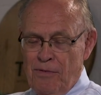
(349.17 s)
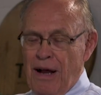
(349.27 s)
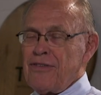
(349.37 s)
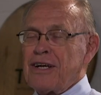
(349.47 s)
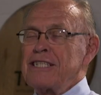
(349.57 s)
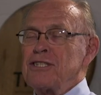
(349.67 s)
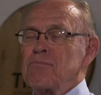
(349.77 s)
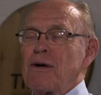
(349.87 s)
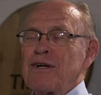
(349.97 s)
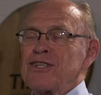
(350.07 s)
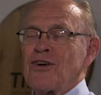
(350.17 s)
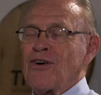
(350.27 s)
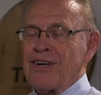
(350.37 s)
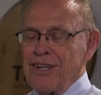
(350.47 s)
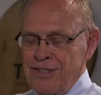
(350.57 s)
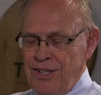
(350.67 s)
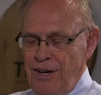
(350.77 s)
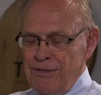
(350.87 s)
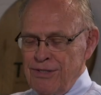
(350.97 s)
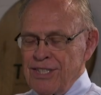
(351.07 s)
rather conspiratorial
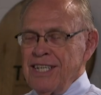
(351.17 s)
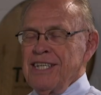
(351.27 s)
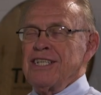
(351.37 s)
tones,